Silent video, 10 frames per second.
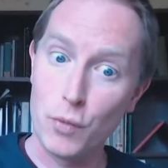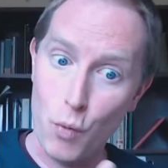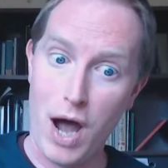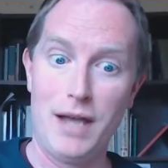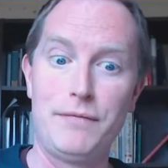
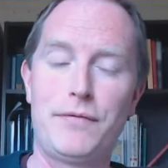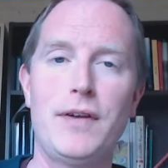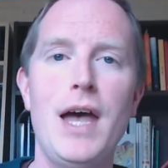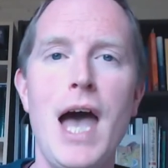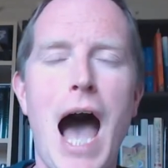wife.
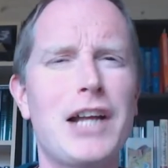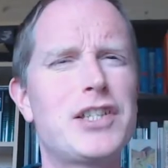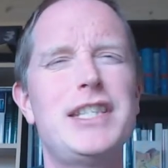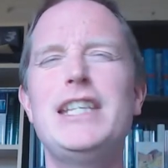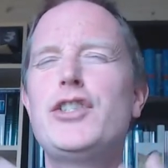I just
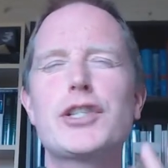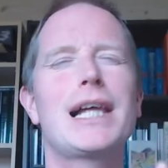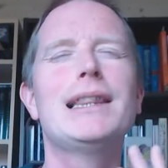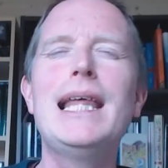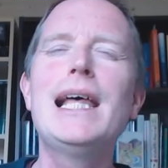need just a
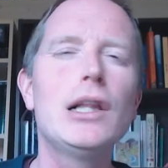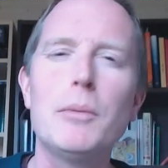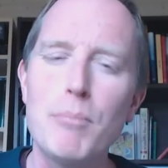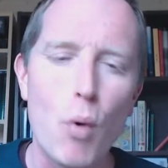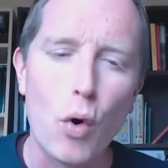little
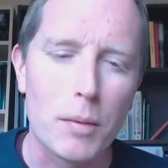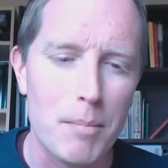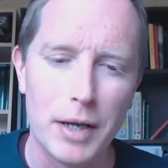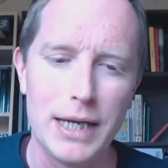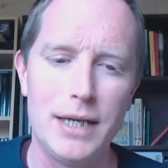more
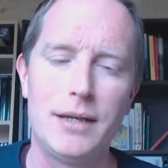money.